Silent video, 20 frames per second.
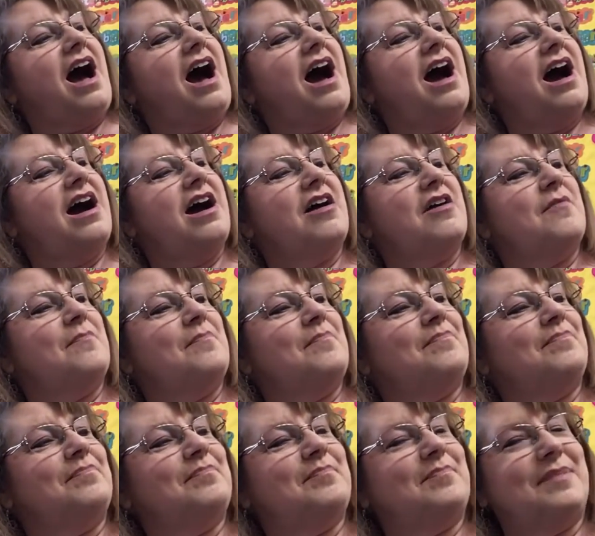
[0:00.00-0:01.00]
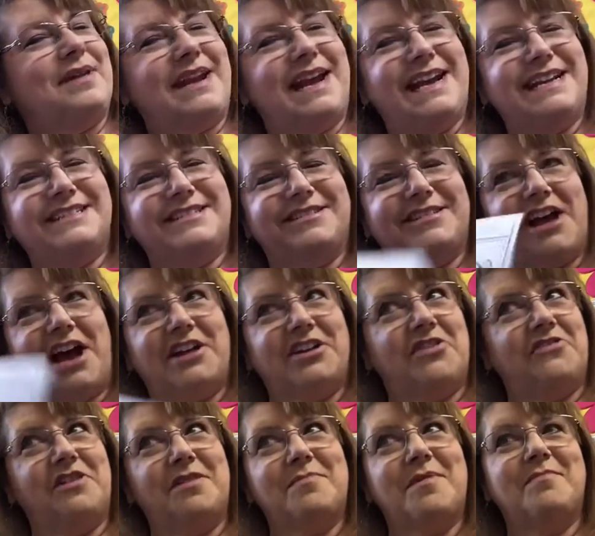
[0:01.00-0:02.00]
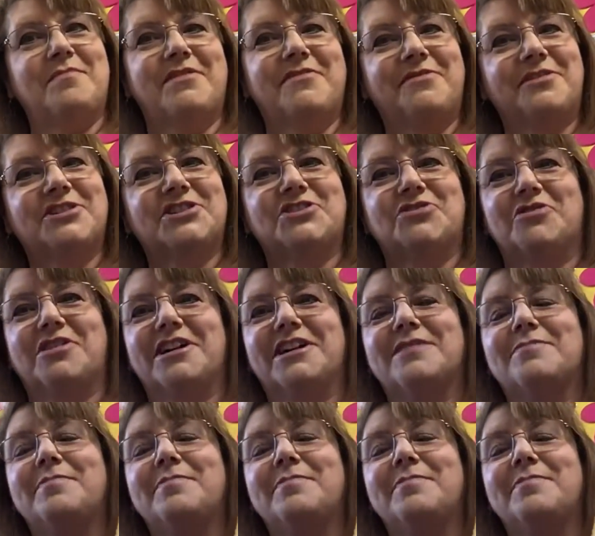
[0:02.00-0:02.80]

But I don't remember for sure.